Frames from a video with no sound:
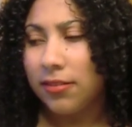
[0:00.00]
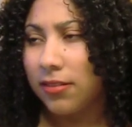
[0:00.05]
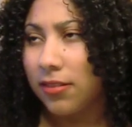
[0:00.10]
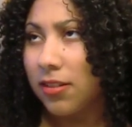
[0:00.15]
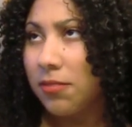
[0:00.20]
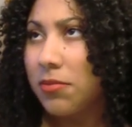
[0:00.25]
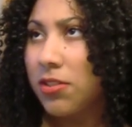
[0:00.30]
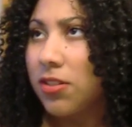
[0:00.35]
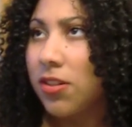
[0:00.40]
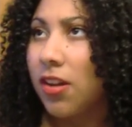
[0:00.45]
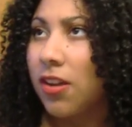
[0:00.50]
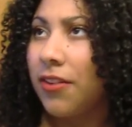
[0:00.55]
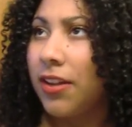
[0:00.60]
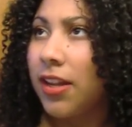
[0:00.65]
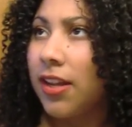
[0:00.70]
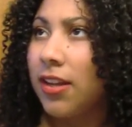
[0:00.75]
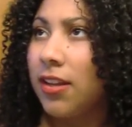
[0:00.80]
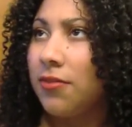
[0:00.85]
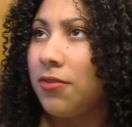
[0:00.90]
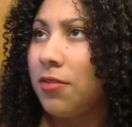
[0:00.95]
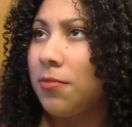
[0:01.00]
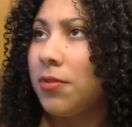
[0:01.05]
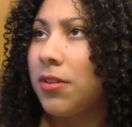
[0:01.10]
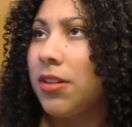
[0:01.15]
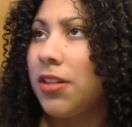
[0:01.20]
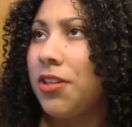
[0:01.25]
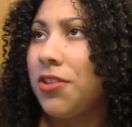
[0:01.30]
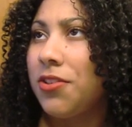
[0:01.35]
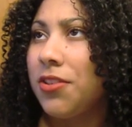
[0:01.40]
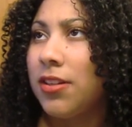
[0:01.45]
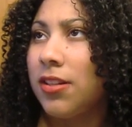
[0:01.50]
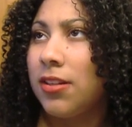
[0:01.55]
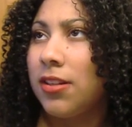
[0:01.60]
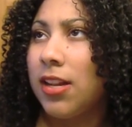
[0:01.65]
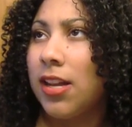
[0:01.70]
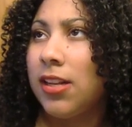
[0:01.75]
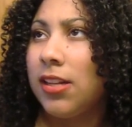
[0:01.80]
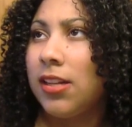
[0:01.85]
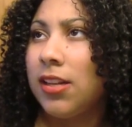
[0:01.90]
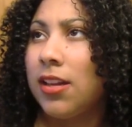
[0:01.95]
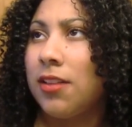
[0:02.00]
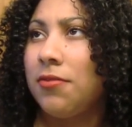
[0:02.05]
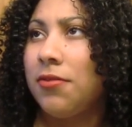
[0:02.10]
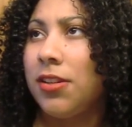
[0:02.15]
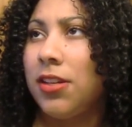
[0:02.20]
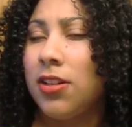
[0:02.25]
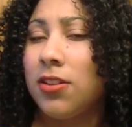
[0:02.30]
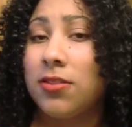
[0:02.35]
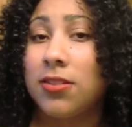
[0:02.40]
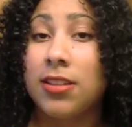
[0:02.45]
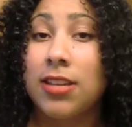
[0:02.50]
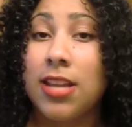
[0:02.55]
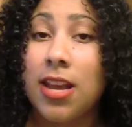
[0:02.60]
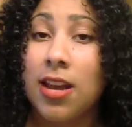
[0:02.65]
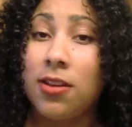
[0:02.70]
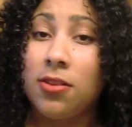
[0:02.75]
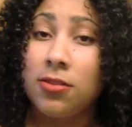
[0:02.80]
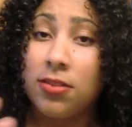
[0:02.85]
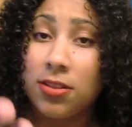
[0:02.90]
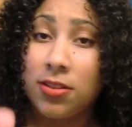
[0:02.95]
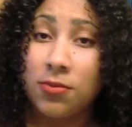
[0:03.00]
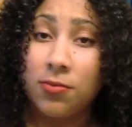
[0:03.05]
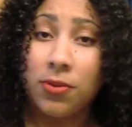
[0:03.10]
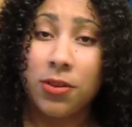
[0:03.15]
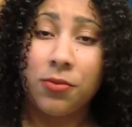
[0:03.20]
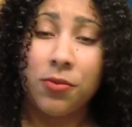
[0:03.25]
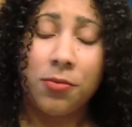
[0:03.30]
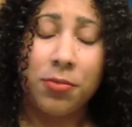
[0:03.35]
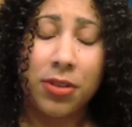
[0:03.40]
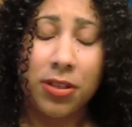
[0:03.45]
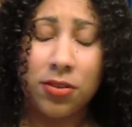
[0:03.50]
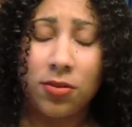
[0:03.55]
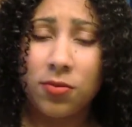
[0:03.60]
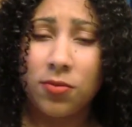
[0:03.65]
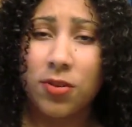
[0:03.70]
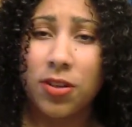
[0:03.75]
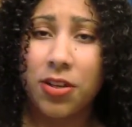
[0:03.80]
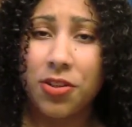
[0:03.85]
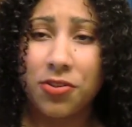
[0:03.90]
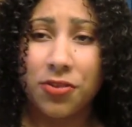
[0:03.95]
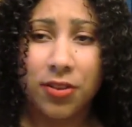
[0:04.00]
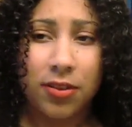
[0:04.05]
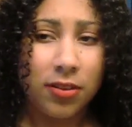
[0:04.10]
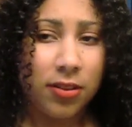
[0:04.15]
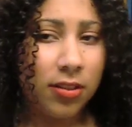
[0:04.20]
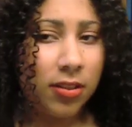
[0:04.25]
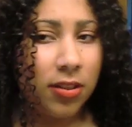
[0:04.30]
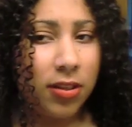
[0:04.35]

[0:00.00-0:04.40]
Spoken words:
I'm sorry, I have up 199 videos now. This one will be 200.